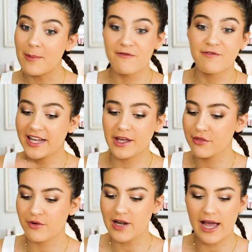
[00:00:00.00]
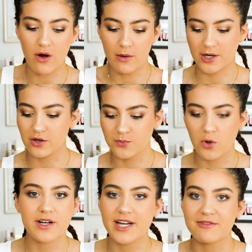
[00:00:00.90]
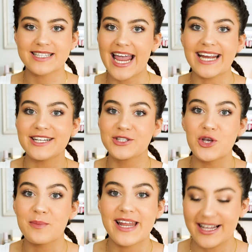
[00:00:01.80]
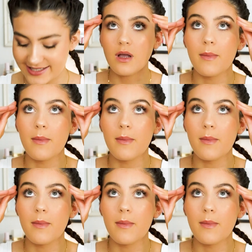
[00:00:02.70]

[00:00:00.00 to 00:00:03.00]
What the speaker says: I'm flicking through like, oh my god, what can I retain in 2 minutes?